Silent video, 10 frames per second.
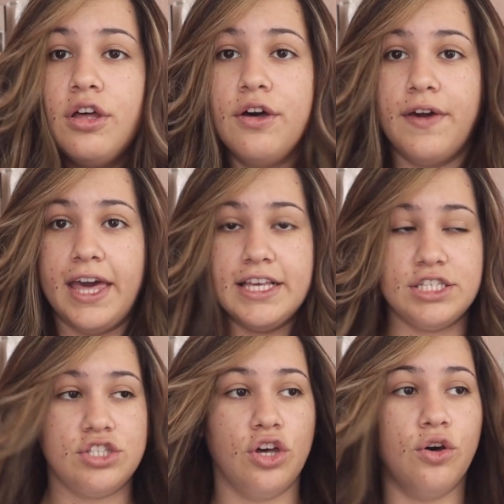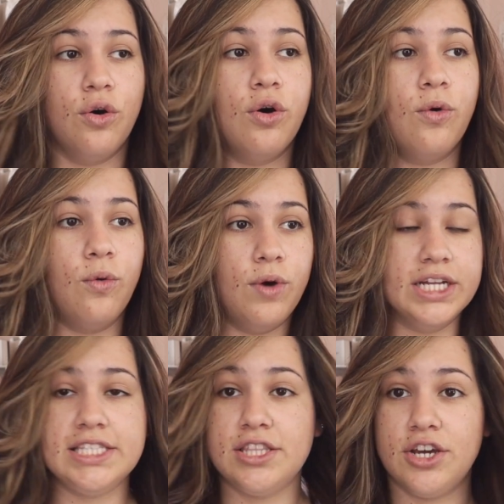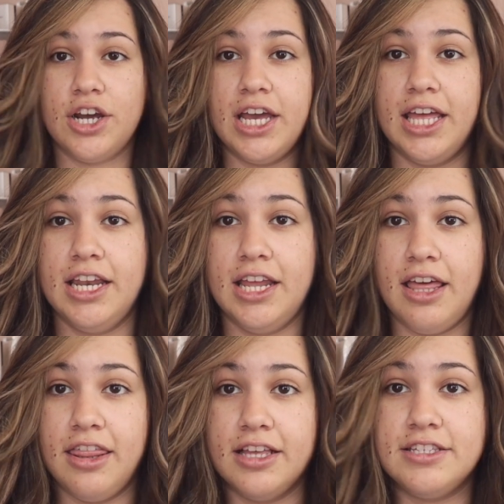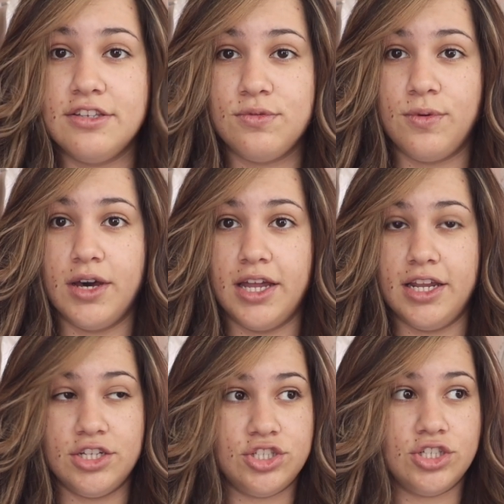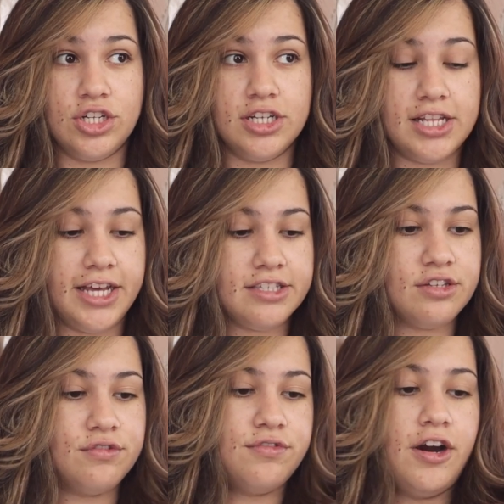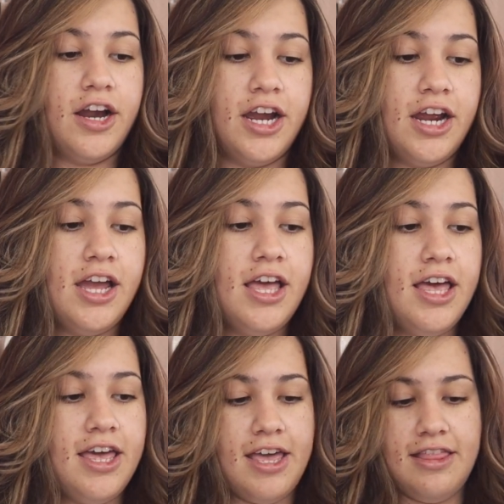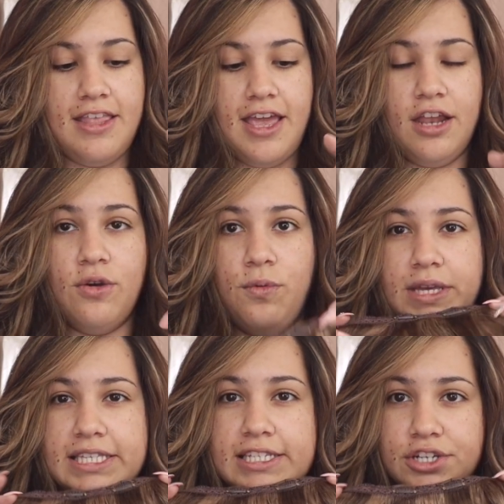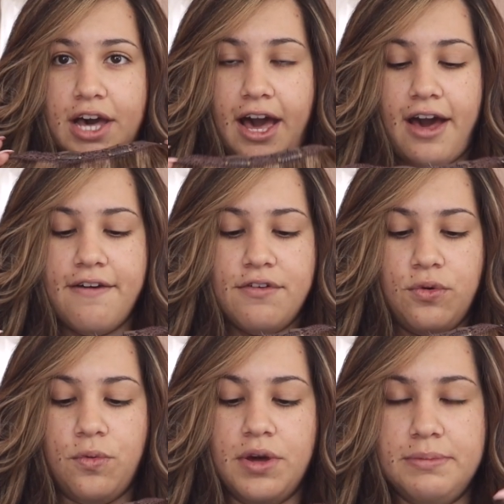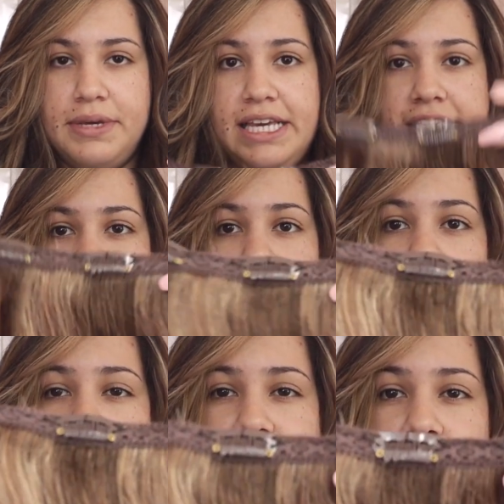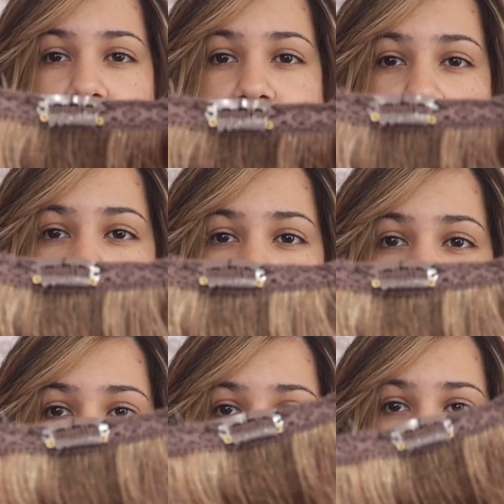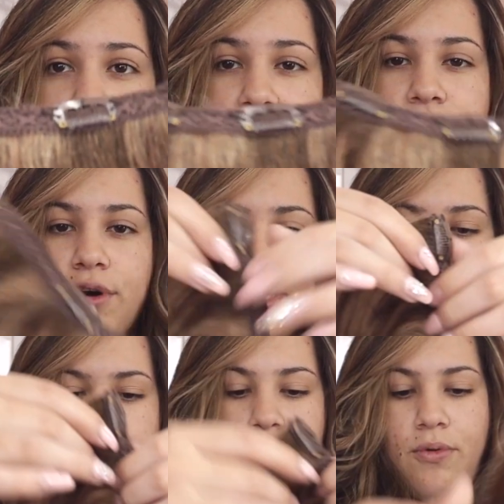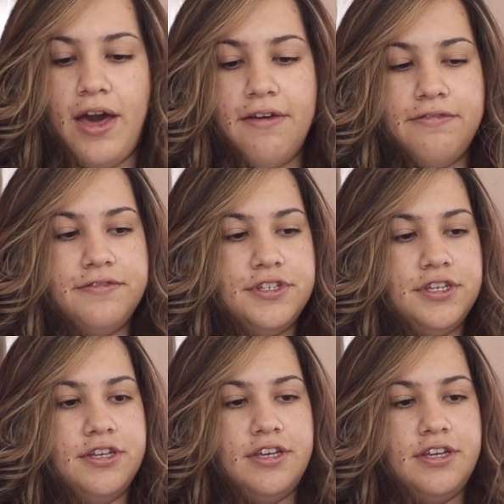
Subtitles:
Okay, so once they're in, this is what it should look like so far. And then we still have one piece left. This is the 4-clip weft.